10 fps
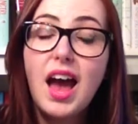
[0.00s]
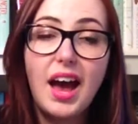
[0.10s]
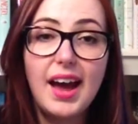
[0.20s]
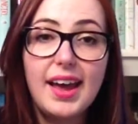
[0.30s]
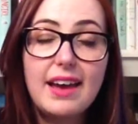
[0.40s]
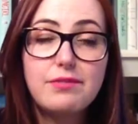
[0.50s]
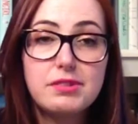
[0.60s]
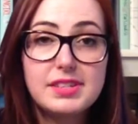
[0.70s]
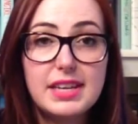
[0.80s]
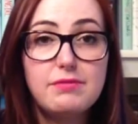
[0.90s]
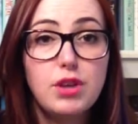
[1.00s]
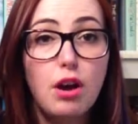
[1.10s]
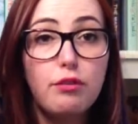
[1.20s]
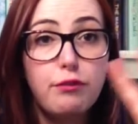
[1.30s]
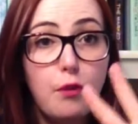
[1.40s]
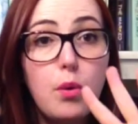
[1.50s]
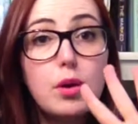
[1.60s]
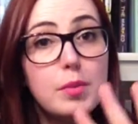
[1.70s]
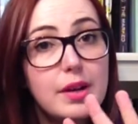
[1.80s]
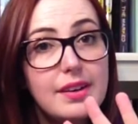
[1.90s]
I have received all
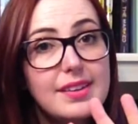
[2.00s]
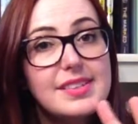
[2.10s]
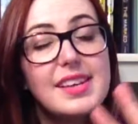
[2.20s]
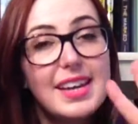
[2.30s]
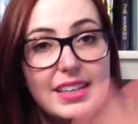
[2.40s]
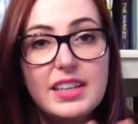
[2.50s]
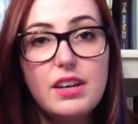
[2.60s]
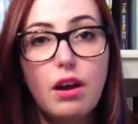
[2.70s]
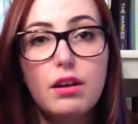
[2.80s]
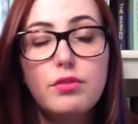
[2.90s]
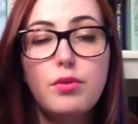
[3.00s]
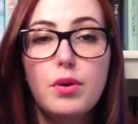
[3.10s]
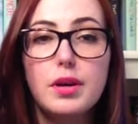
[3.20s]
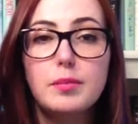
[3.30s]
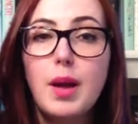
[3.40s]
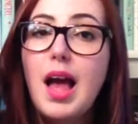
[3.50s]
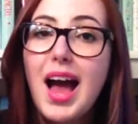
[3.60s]
four books in e-arc form.